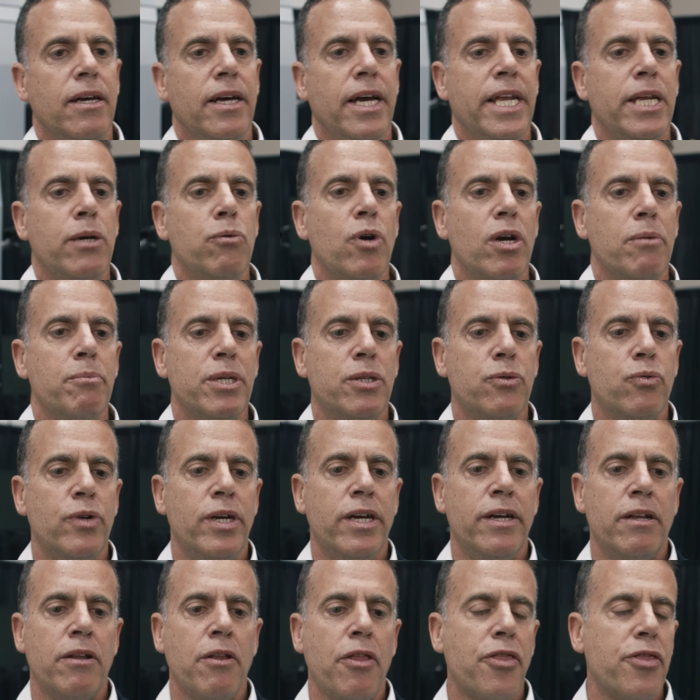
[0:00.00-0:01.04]
anywhere
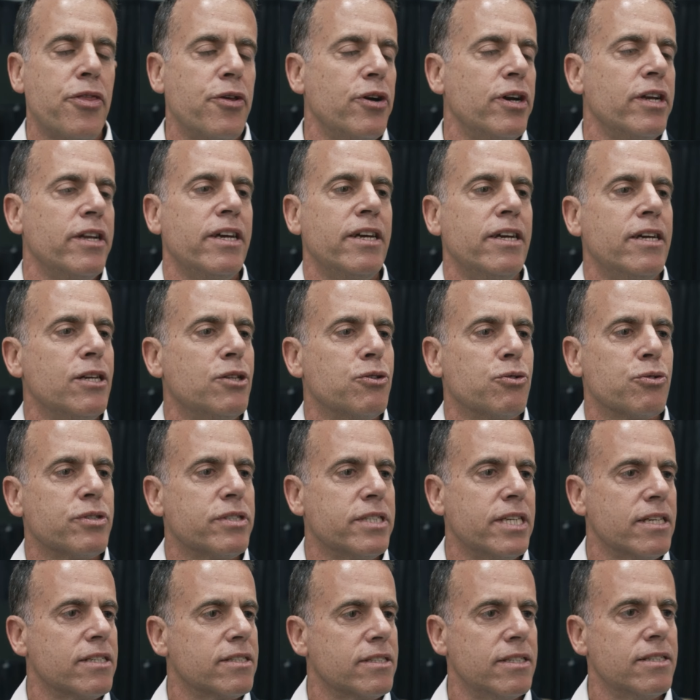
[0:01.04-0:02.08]
between 30 to
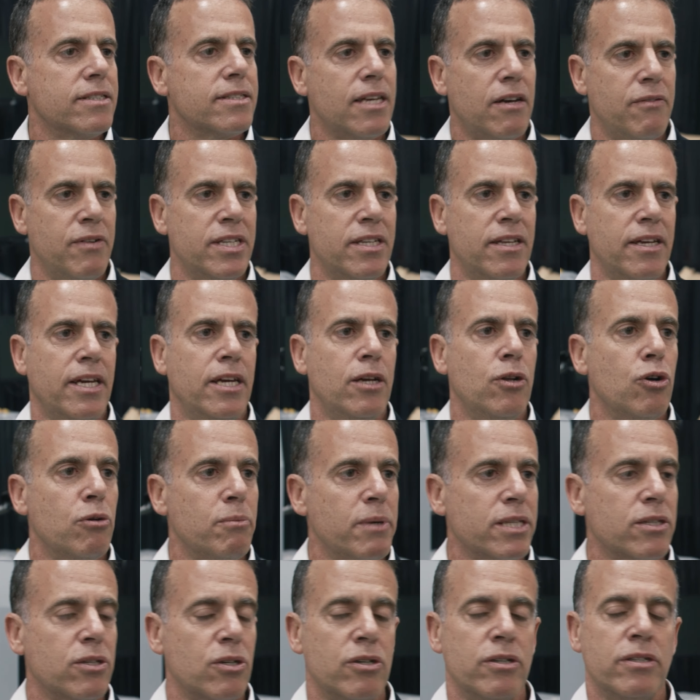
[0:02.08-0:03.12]
60, 70
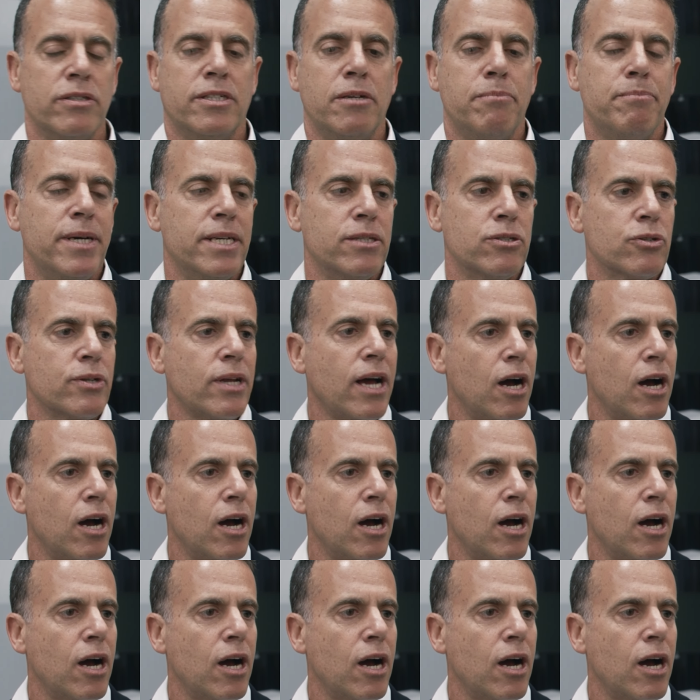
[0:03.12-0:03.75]
kilometers, depends on